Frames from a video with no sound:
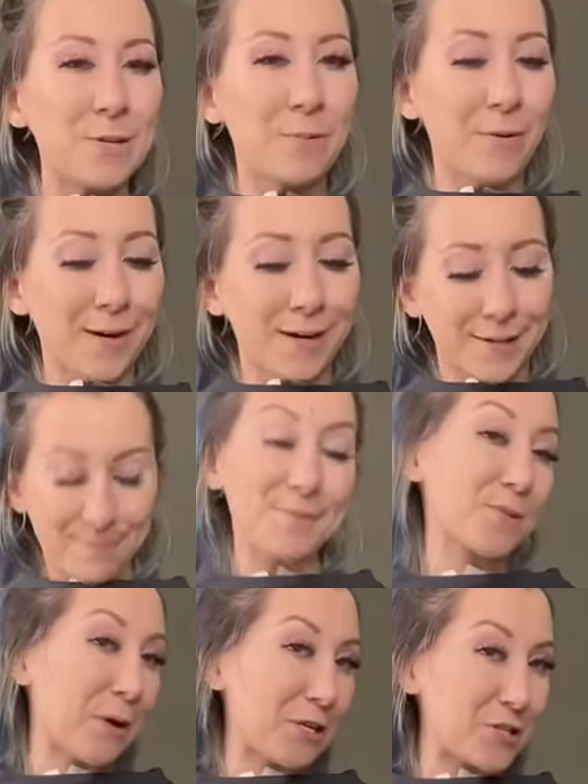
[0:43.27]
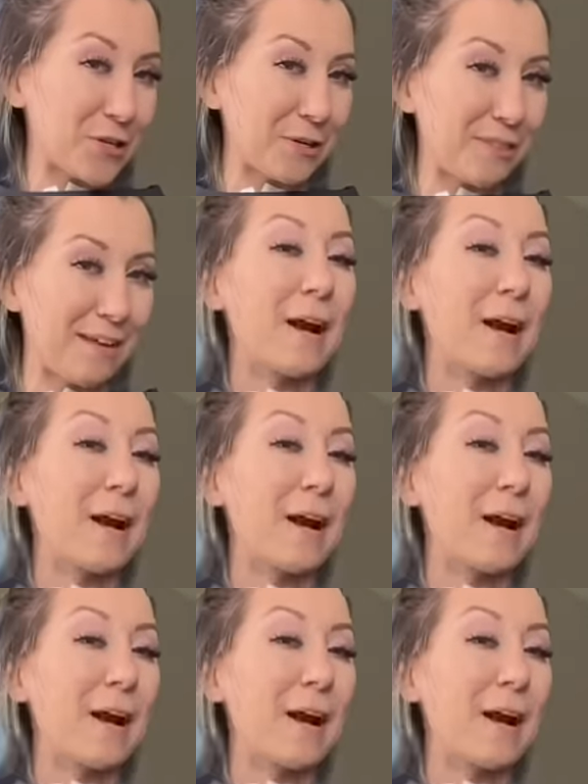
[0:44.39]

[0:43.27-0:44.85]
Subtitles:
board sweatshirt thing.